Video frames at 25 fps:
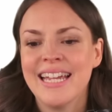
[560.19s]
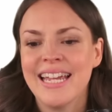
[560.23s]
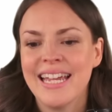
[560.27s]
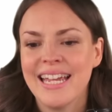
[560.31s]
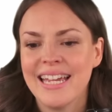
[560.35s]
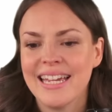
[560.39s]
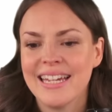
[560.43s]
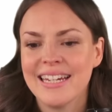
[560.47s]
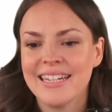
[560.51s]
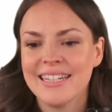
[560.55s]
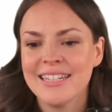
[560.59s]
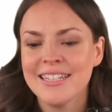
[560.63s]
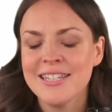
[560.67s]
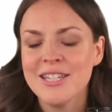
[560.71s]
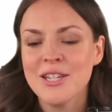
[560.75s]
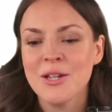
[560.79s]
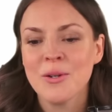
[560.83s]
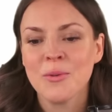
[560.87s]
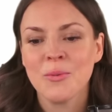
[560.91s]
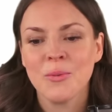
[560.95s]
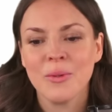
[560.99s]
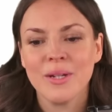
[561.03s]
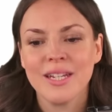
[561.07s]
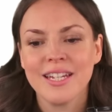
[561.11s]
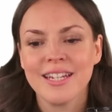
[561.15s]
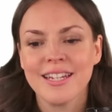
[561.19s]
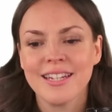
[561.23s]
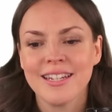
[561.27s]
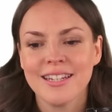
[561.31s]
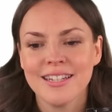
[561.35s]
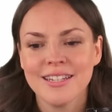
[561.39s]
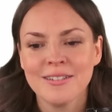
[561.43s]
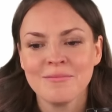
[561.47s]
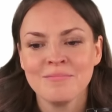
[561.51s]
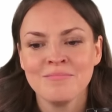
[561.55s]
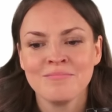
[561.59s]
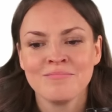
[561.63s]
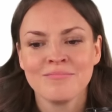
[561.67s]
and we
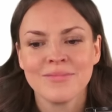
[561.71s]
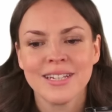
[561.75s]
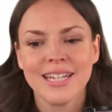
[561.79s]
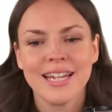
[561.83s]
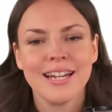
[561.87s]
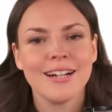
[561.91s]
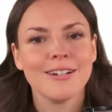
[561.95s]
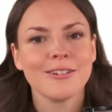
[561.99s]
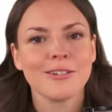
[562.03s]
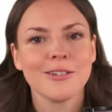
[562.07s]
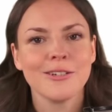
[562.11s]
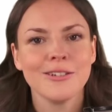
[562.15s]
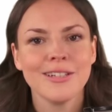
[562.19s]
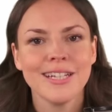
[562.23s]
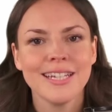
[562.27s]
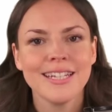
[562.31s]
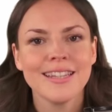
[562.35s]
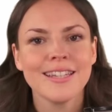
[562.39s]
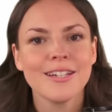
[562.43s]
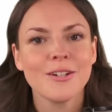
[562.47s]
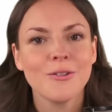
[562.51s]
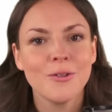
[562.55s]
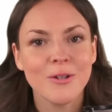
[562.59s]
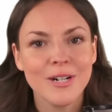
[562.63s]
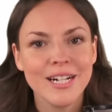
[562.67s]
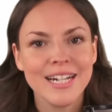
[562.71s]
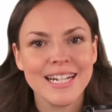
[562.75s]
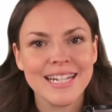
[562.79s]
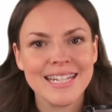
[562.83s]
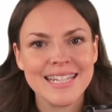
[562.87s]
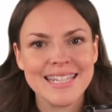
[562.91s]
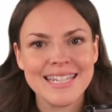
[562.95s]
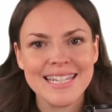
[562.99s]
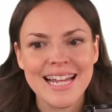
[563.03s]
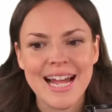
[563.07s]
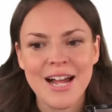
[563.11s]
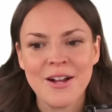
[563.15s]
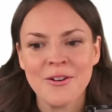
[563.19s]
can calculate the
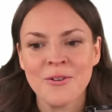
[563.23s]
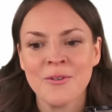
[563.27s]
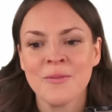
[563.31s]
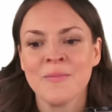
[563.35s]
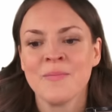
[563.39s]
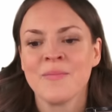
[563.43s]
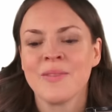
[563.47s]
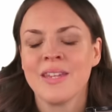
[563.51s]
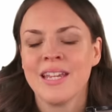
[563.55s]
coordinates now.